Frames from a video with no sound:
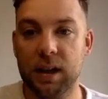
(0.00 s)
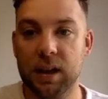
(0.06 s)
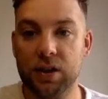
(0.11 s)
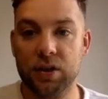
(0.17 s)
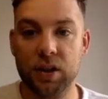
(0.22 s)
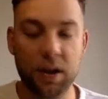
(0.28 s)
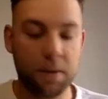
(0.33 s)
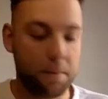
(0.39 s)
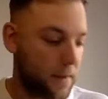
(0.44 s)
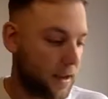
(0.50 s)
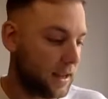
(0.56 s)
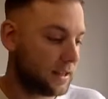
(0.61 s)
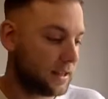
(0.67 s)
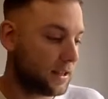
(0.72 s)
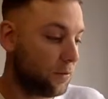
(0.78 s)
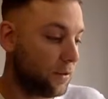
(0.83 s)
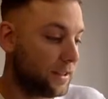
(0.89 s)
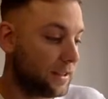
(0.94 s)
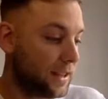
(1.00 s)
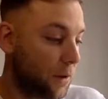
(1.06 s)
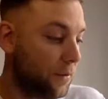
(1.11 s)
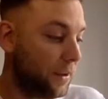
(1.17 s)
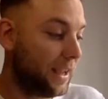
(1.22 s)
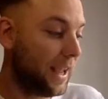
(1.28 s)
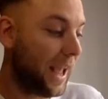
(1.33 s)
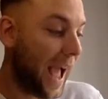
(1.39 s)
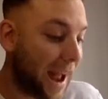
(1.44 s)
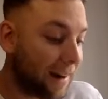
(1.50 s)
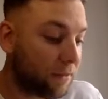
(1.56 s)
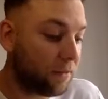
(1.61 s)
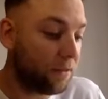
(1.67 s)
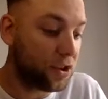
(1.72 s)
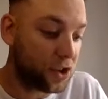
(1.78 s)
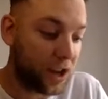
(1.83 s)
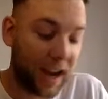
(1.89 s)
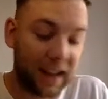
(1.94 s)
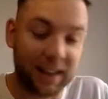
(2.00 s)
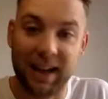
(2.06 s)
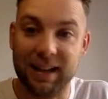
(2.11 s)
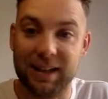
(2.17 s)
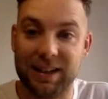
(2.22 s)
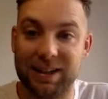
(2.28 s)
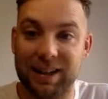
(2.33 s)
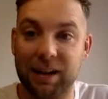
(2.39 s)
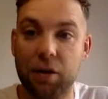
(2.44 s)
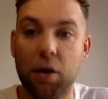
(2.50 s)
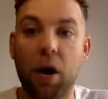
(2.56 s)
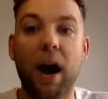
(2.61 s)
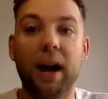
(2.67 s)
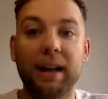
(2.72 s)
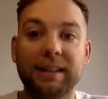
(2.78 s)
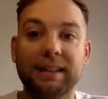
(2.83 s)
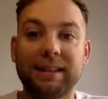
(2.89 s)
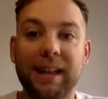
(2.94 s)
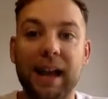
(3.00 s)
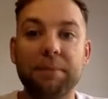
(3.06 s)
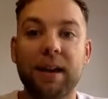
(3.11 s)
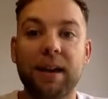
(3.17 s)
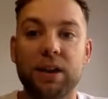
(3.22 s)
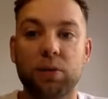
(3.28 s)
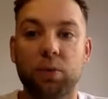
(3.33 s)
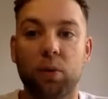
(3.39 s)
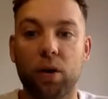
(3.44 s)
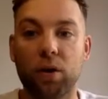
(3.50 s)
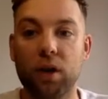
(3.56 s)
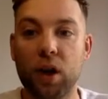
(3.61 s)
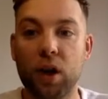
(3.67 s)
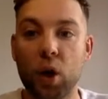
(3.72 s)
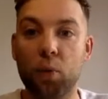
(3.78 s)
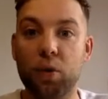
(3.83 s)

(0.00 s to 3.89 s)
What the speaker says: so that means that we say we can reject H0 and accept H1,